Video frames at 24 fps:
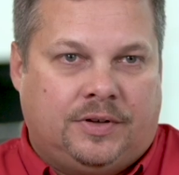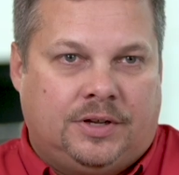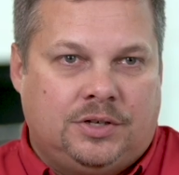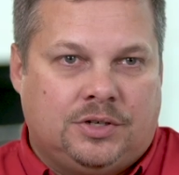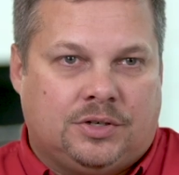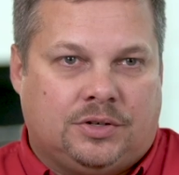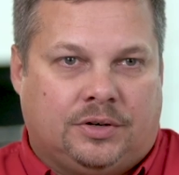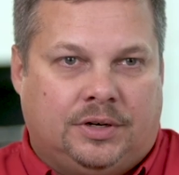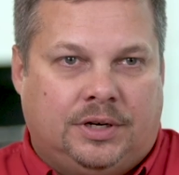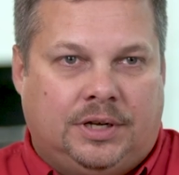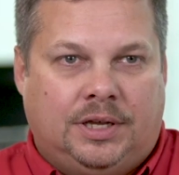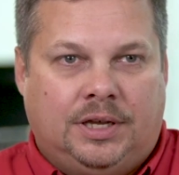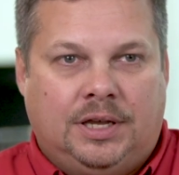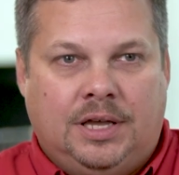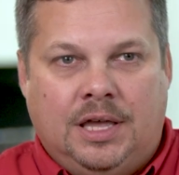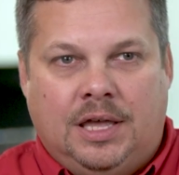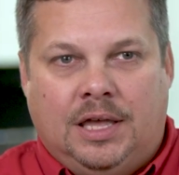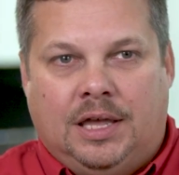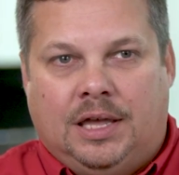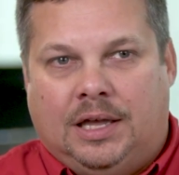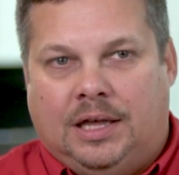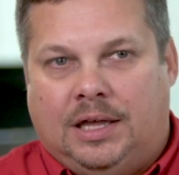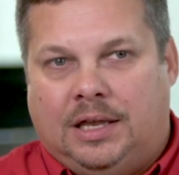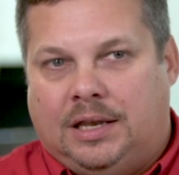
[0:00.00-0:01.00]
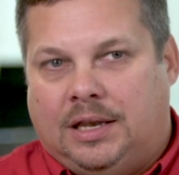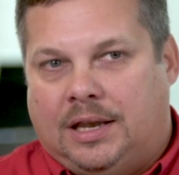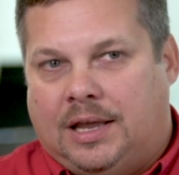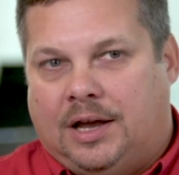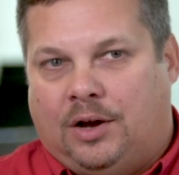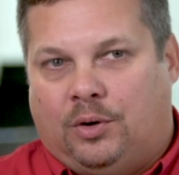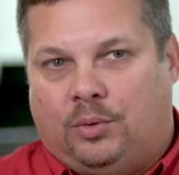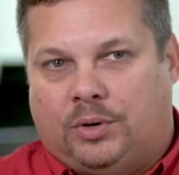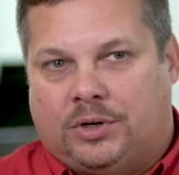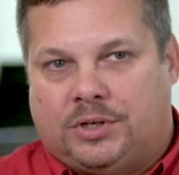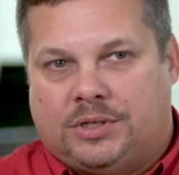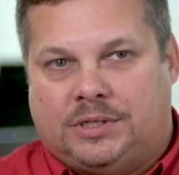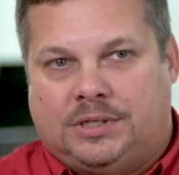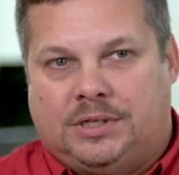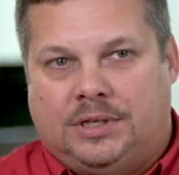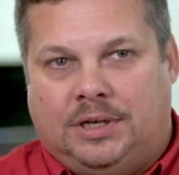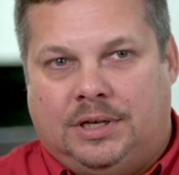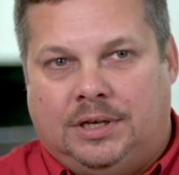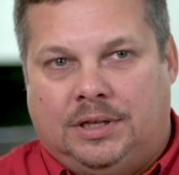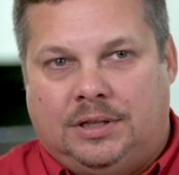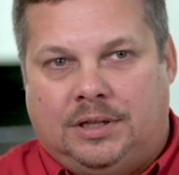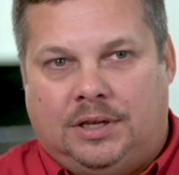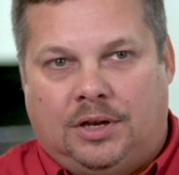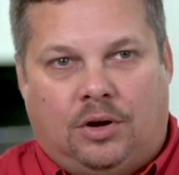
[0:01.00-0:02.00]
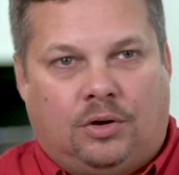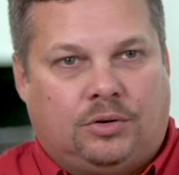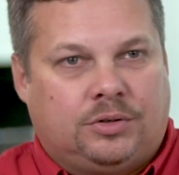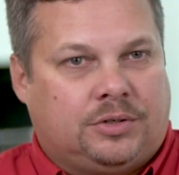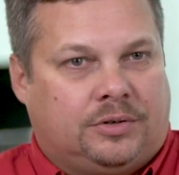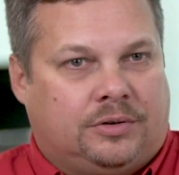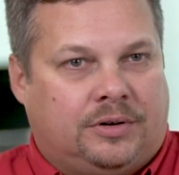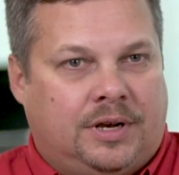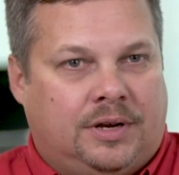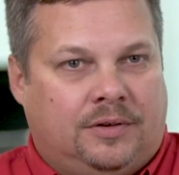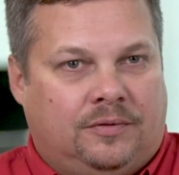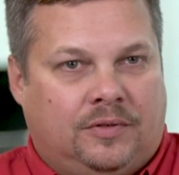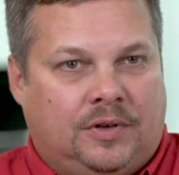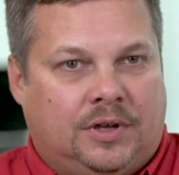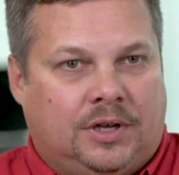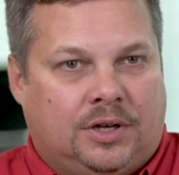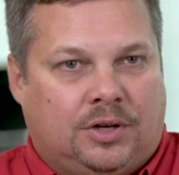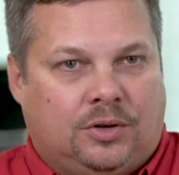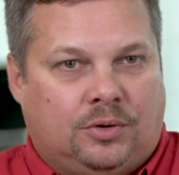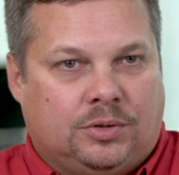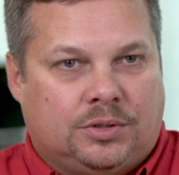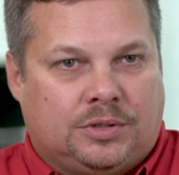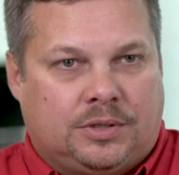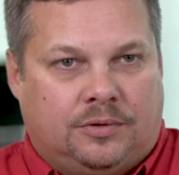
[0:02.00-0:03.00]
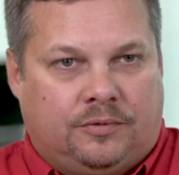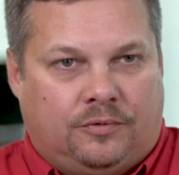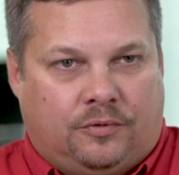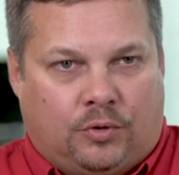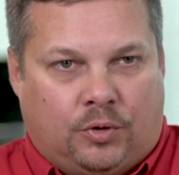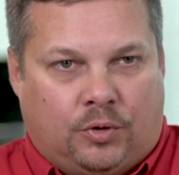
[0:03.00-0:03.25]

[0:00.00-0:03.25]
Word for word: of injury, and now we're seeing the all-terrain vehicles and